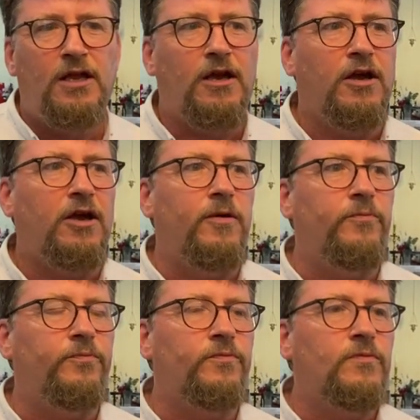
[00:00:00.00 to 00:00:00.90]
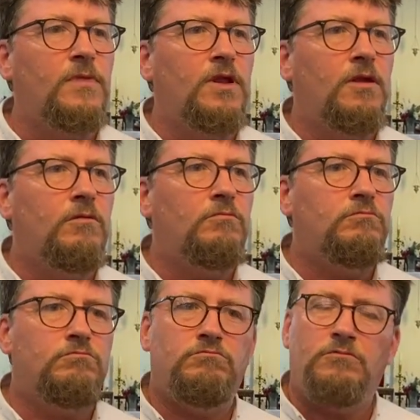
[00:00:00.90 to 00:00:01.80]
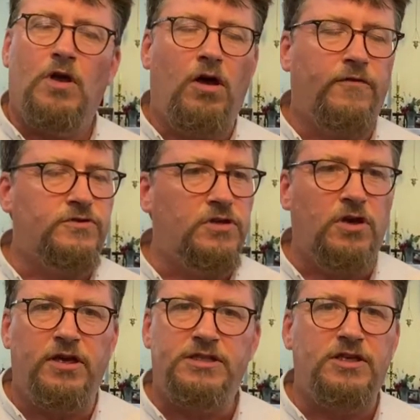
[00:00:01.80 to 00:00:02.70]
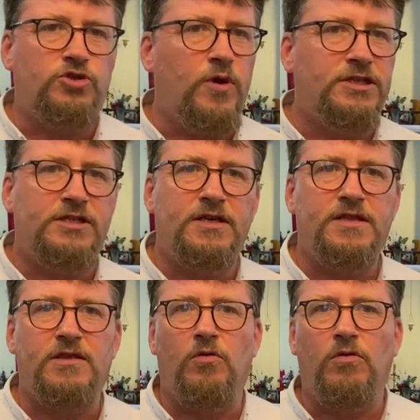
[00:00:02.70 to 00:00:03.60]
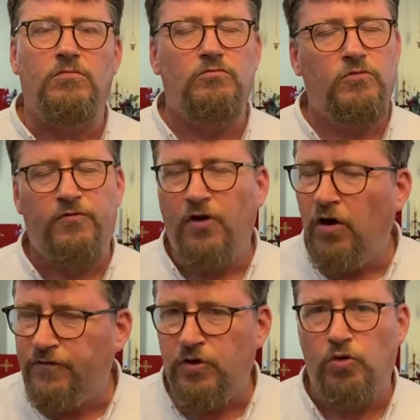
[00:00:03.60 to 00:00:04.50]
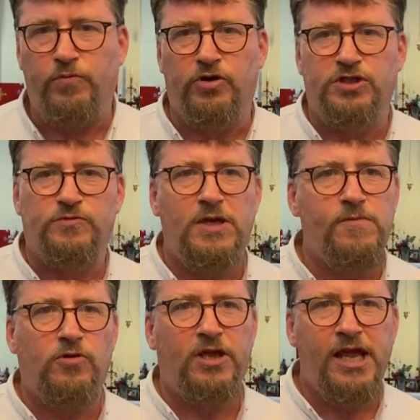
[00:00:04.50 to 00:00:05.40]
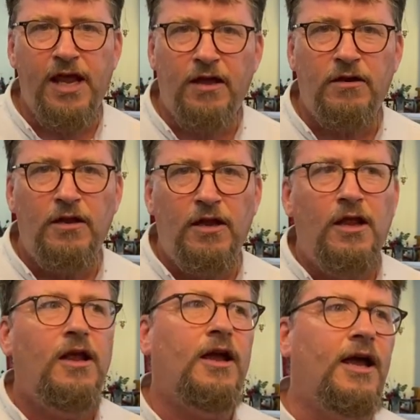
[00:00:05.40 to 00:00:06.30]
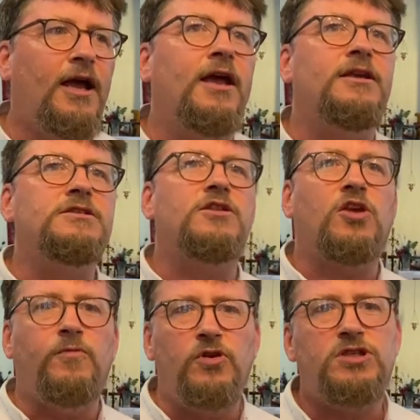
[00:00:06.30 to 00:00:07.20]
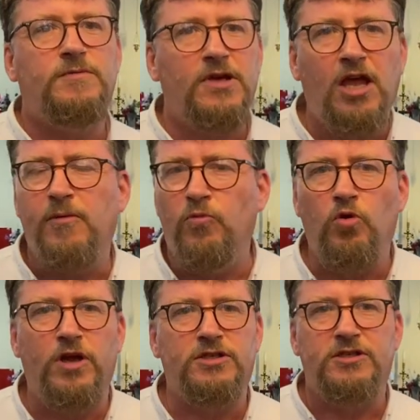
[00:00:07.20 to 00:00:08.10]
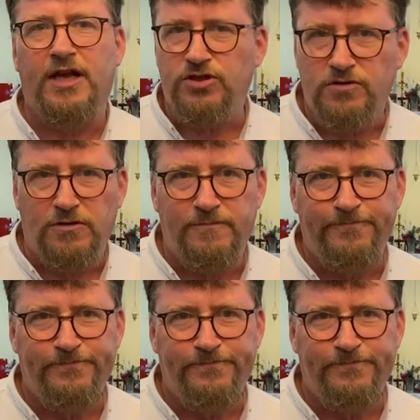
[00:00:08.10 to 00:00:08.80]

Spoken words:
After the 1920s, there were far fewer British people here, and the community became more international.